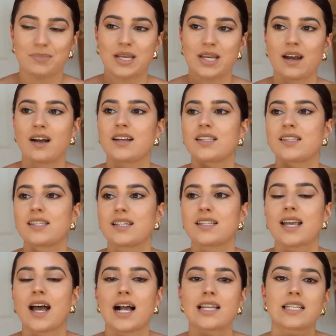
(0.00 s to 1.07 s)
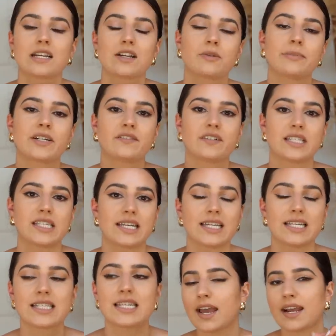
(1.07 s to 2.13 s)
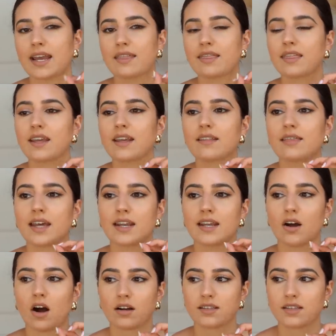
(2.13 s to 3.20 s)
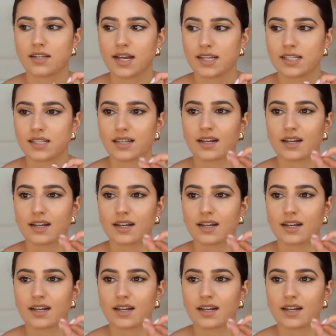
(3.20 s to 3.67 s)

because this has a little bit of a tint and I think that it oxidizes